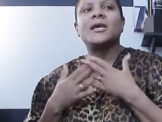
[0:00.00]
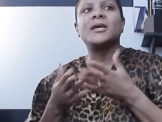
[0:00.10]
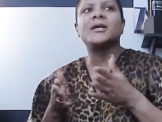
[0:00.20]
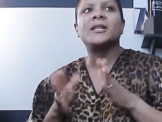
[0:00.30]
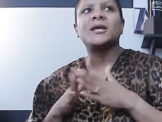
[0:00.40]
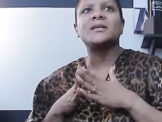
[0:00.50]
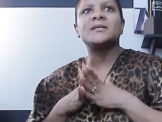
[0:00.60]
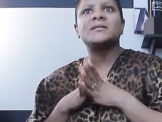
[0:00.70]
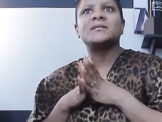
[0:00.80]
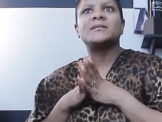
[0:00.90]

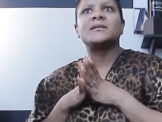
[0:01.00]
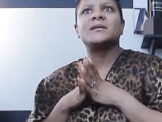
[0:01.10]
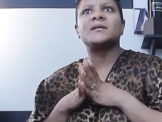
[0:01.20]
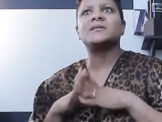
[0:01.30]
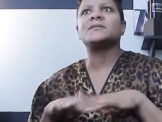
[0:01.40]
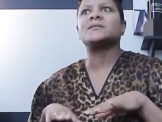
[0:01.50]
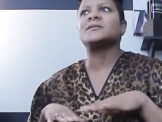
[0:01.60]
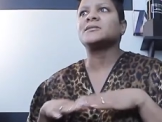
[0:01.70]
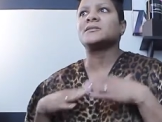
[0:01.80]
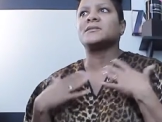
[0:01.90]
EclecticNista is
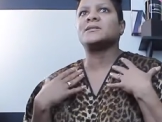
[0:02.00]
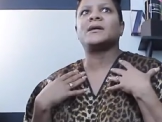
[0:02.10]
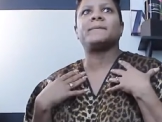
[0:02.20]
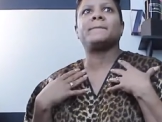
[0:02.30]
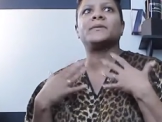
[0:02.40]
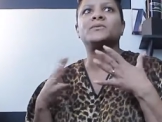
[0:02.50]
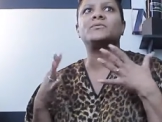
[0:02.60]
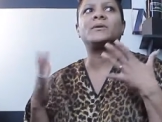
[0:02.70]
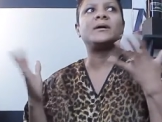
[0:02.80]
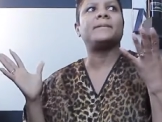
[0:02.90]
just done
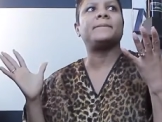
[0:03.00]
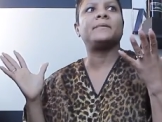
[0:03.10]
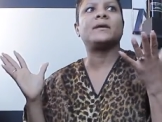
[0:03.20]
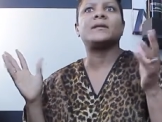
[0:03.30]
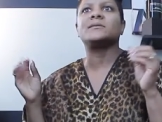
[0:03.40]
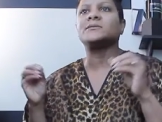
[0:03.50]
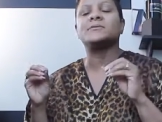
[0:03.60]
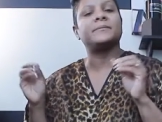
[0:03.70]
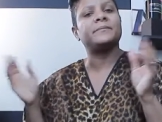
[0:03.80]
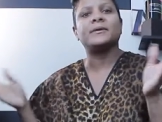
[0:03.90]
blew up and
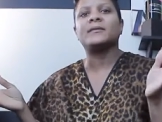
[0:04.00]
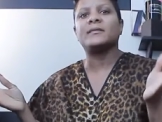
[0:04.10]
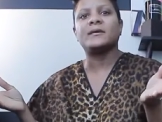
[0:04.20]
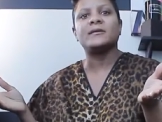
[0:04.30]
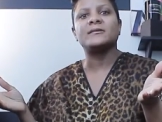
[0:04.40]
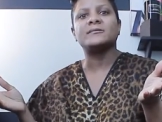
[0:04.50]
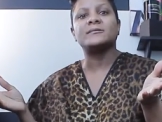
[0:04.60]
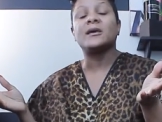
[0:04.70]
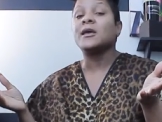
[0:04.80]
doing big things.